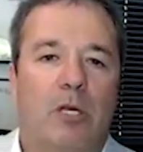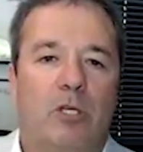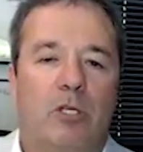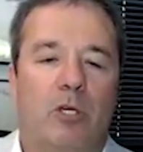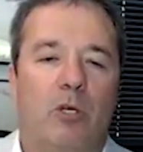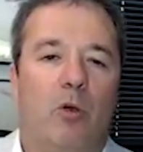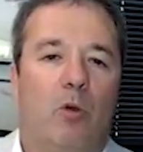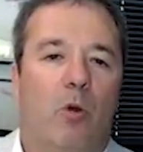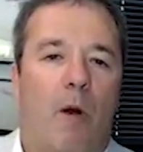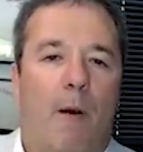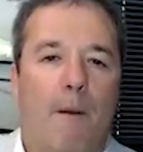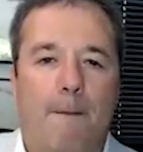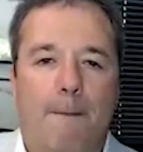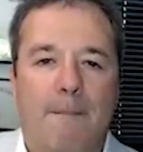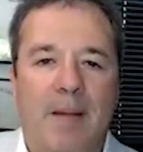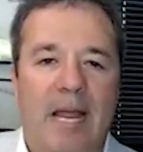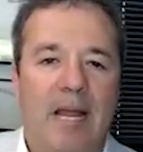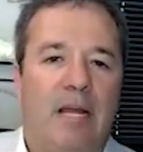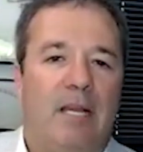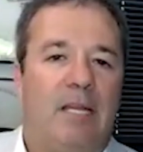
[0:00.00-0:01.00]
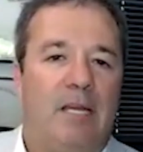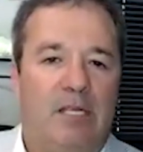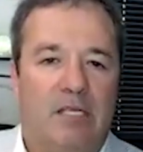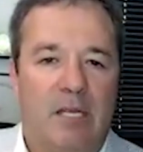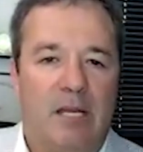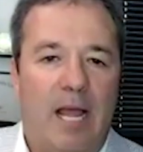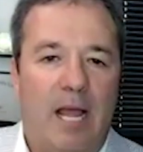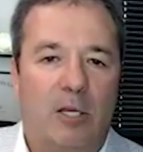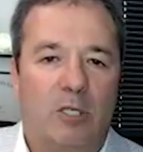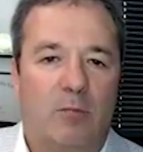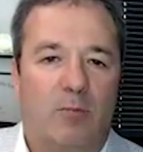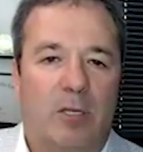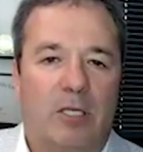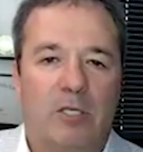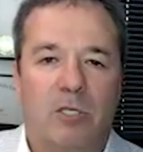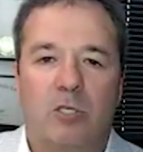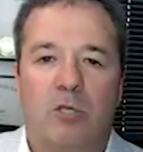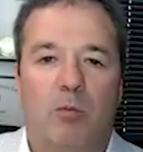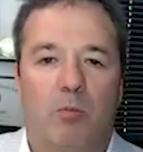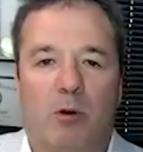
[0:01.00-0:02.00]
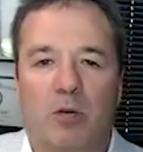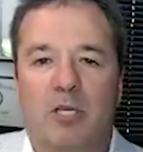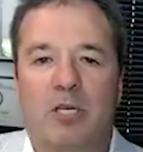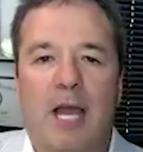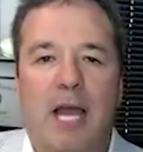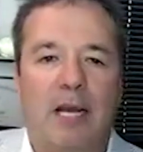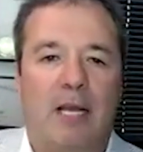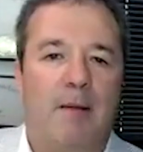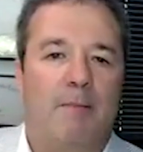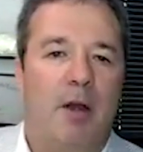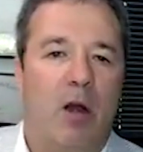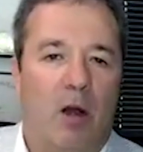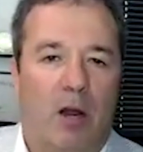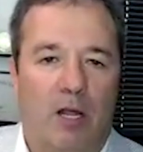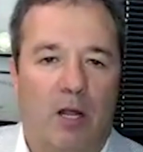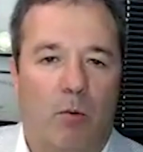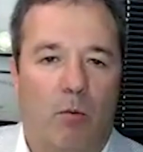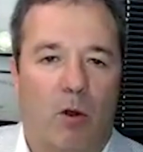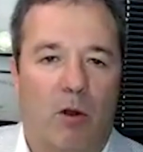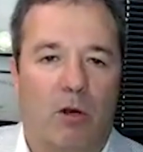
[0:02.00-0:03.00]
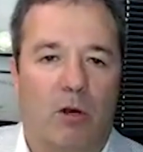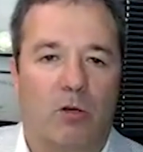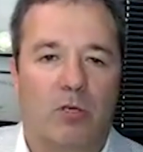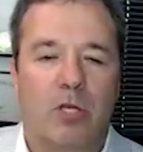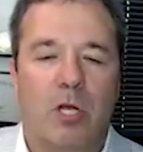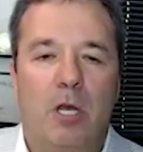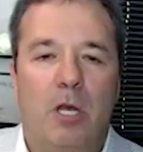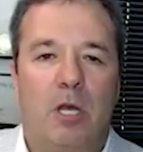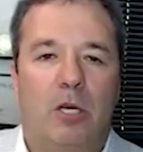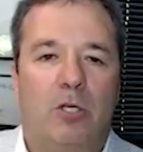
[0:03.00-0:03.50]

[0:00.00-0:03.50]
to make these announcements, to protect American workers,